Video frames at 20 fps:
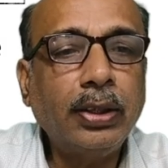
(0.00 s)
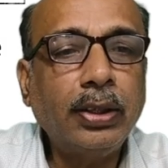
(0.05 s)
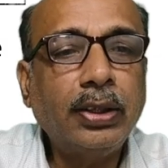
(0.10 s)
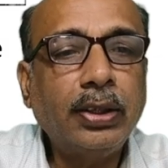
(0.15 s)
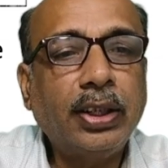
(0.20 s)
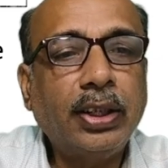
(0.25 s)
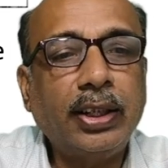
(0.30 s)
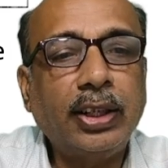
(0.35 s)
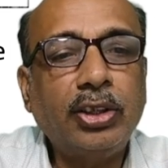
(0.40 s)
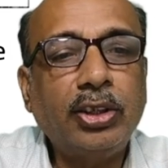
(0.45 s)

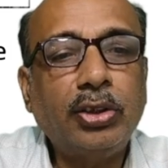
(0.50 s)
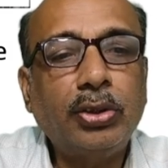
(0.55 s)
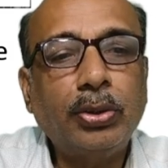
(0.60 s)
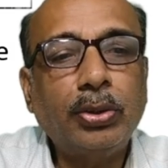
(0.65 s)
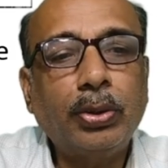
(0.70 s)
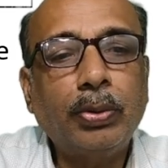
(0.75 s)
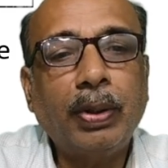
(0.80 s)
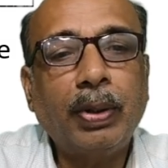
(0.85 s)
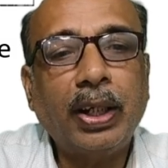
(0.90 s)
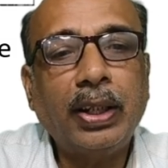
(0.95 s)
that is
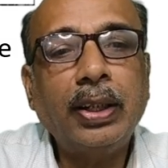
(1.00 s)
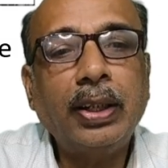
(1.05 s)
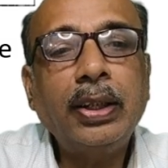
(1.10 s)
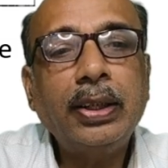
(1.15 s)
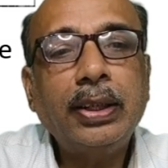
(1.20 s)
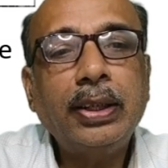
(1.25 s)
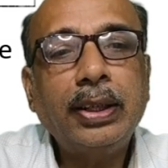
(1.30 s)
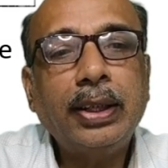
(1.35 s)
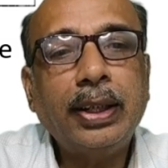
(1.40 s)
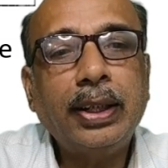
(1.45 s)
shown by
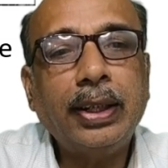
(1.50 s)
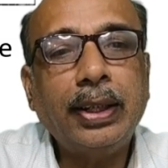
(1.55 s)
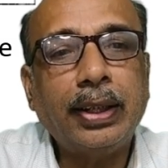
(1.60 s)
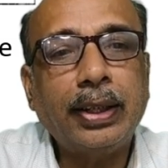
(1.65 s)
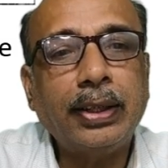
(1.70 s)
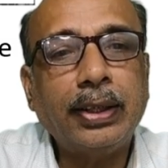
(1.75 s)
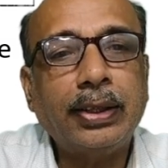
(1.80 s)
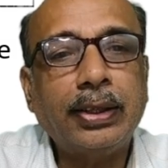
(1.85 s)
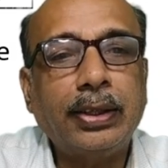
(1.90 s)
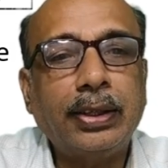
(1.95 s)

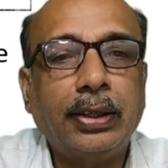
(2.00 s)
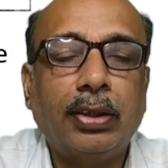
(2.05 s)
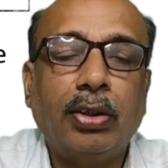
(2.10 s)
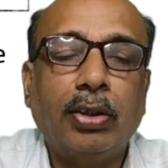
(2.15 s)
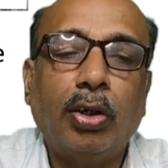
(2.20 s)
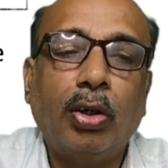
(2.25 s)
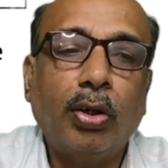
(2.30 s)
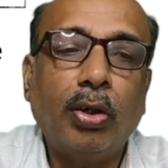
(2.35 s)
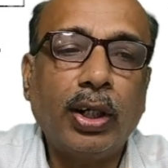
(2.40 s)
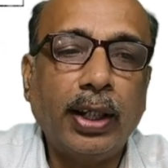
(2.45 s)
interest here
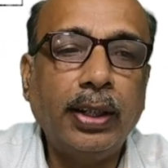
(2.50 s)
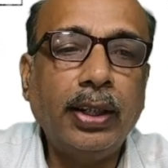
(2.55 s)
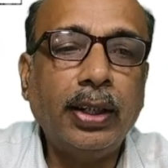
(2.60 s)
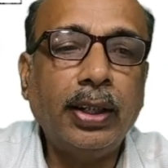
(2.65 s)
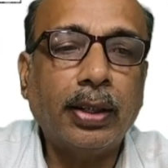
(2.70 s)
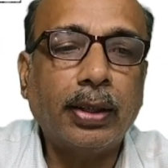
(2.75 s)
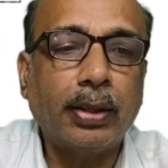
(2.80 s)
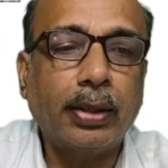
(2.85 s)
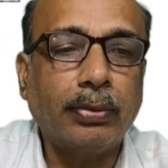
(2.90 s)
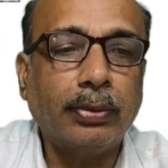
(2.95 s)
or any
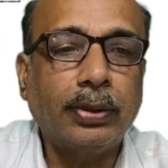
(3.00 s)
account.